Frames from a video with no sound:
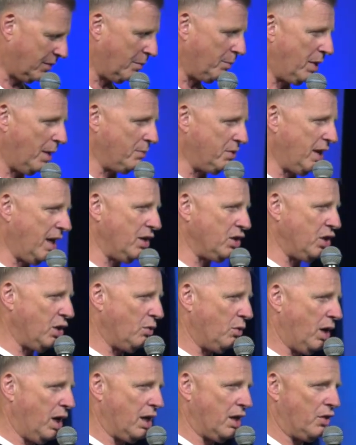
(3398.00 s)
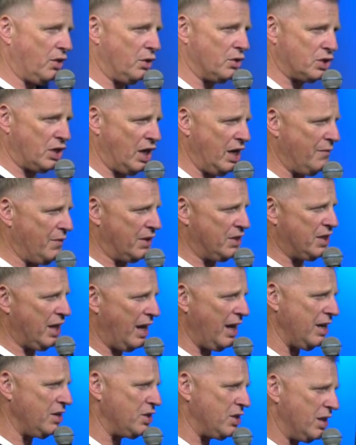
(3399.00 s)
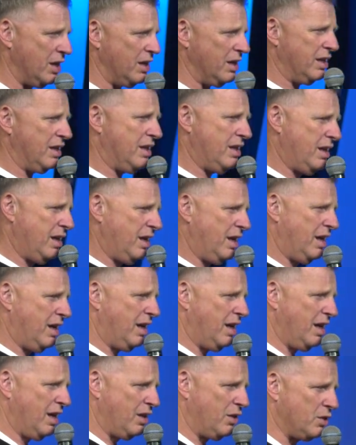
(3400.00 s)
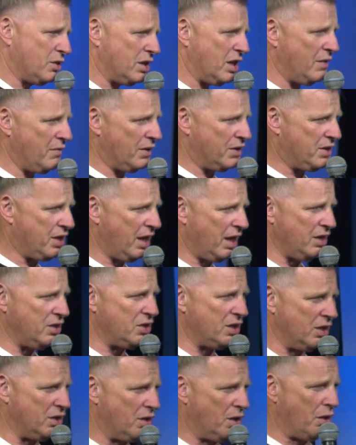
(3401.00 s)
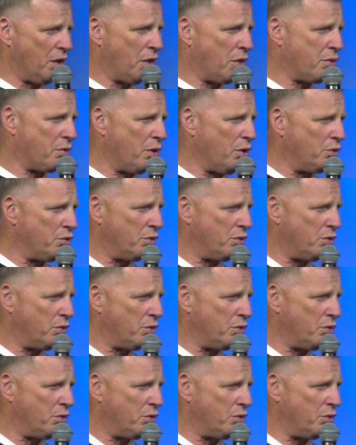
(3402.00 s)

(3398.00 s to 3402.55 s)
But I'm telling you what, there's an invitation. There's an invitation to the throne